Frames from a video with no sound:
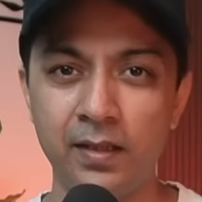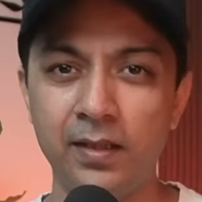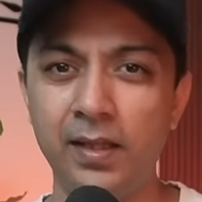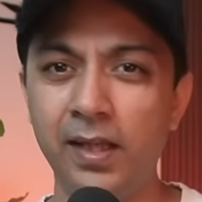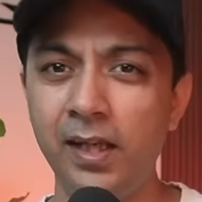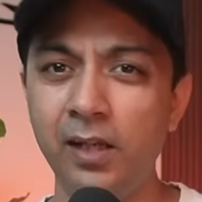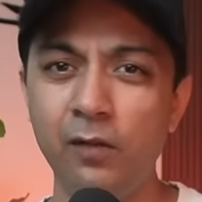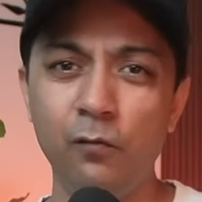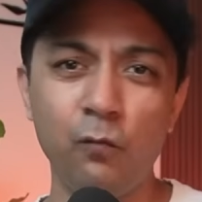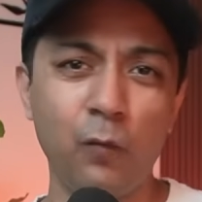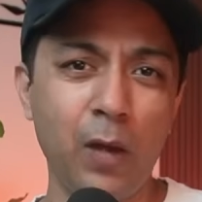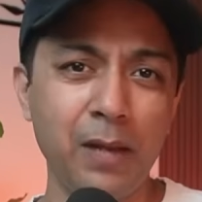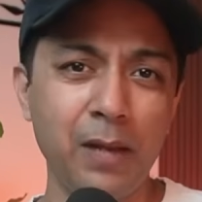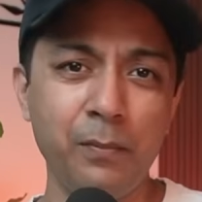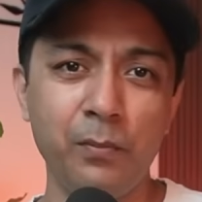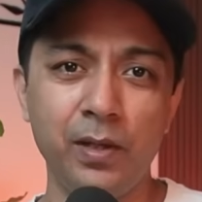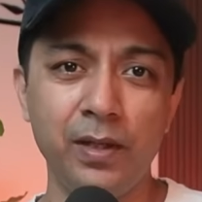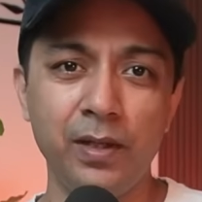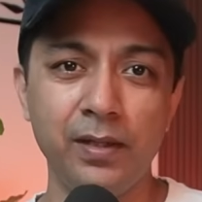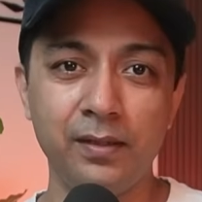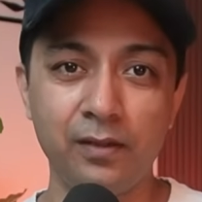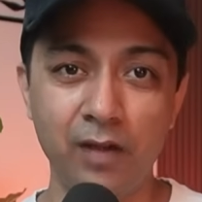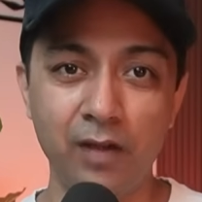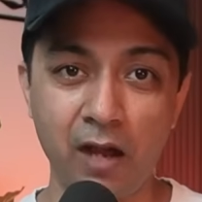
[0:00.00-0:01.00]
Think
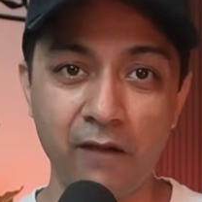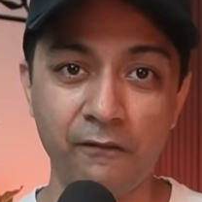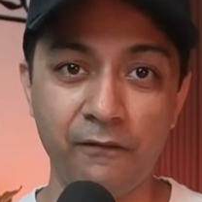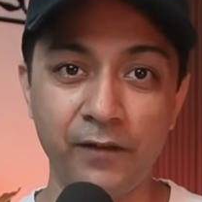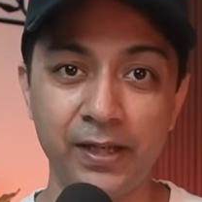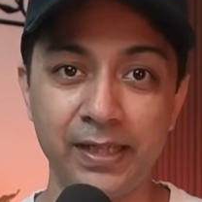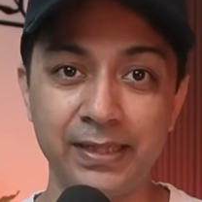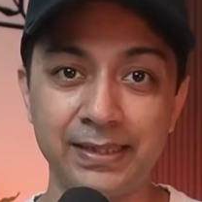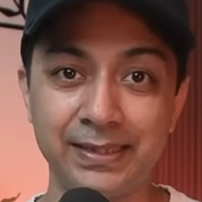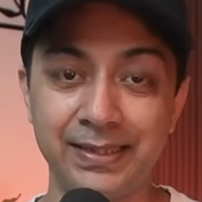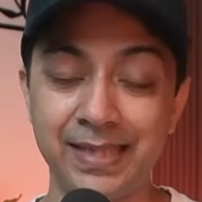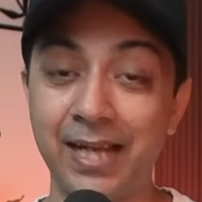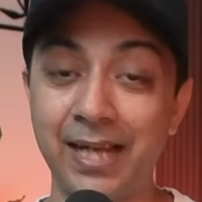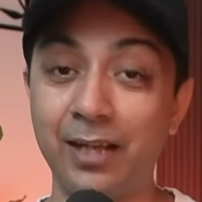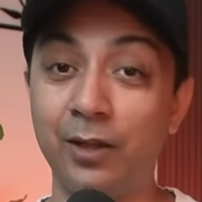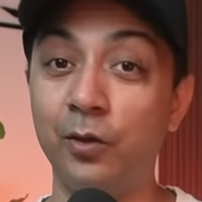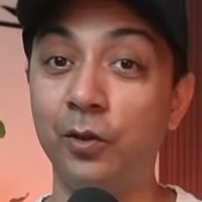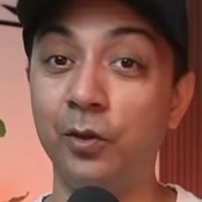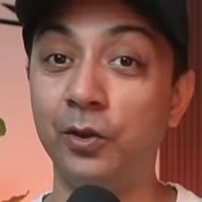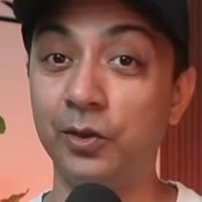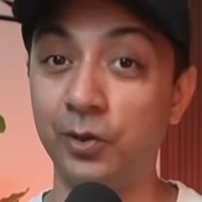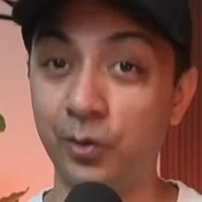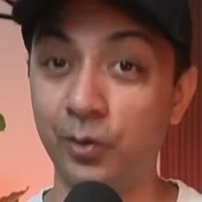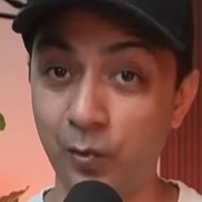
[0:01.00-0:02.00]
vibrant graphics that
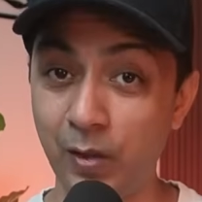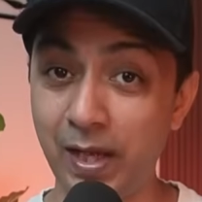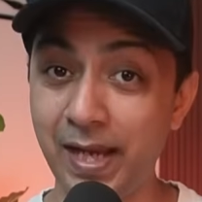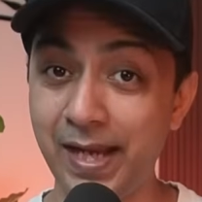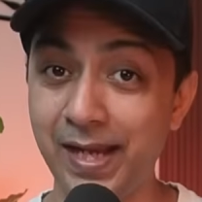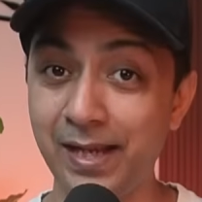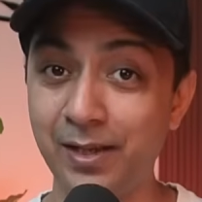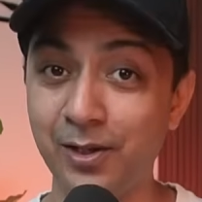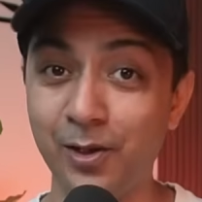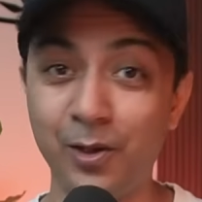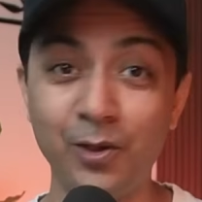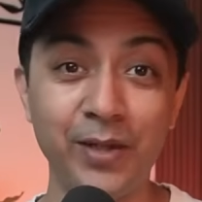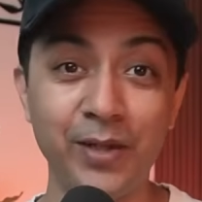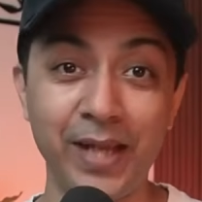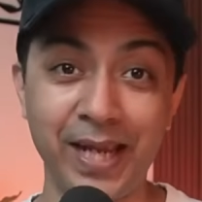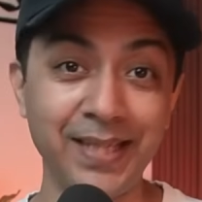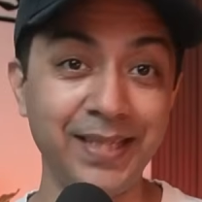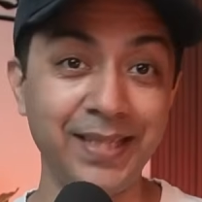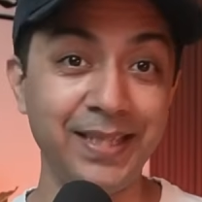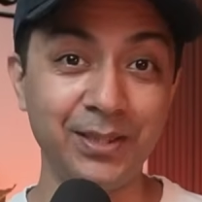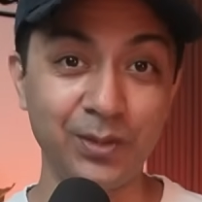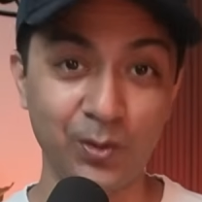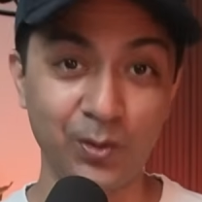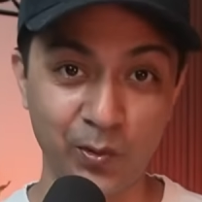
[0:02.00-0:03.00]
looks great on
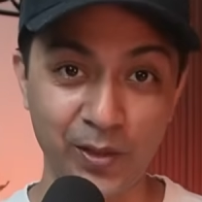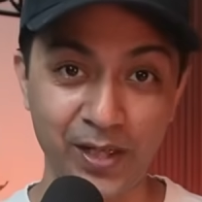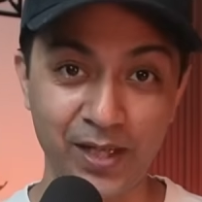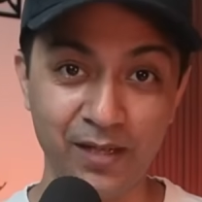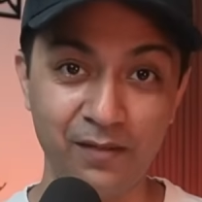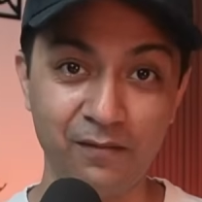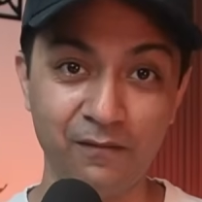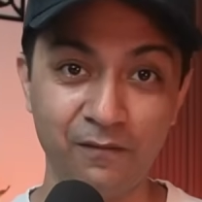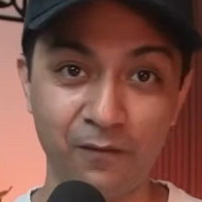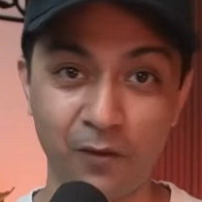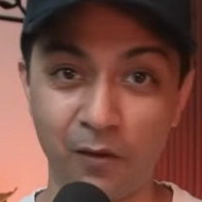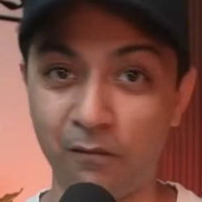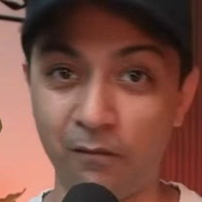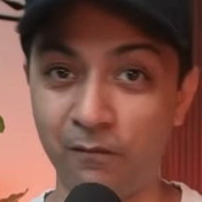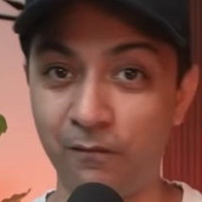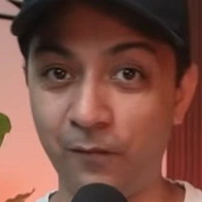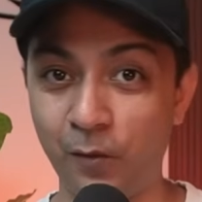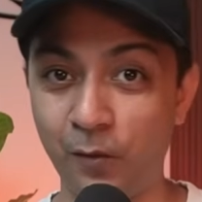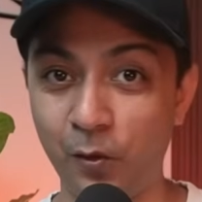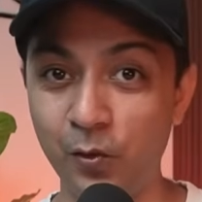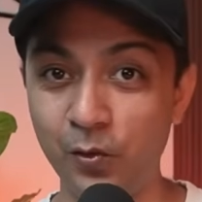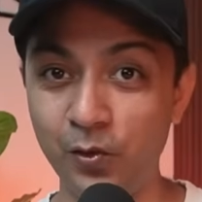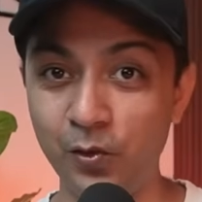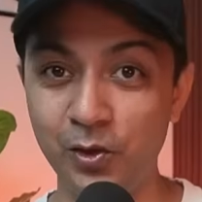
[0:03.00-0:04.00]
any screen from
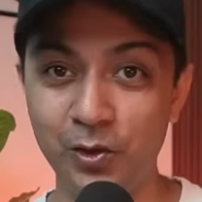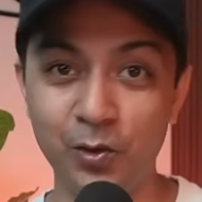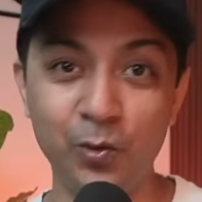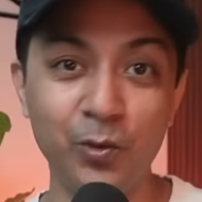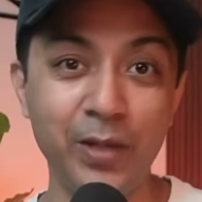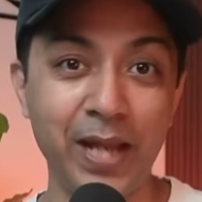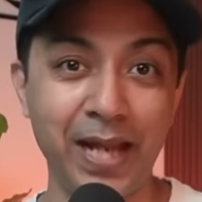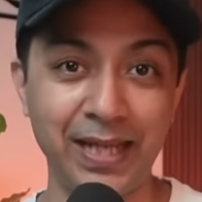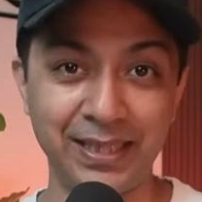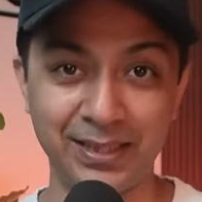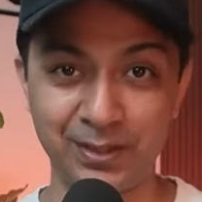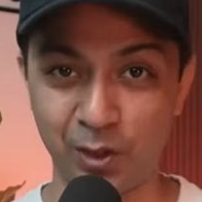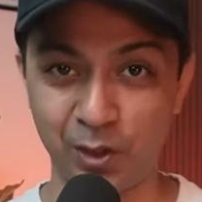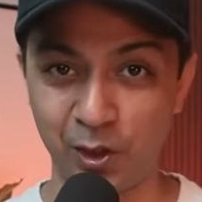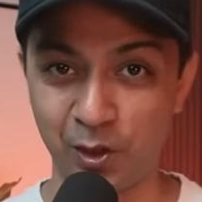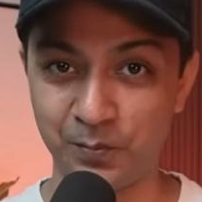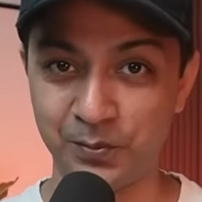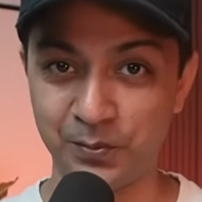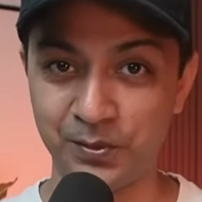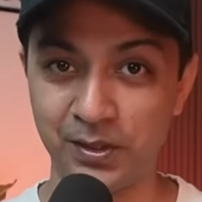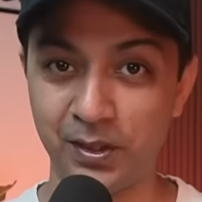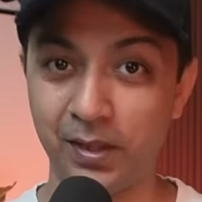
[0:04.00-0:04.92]
phone to desktops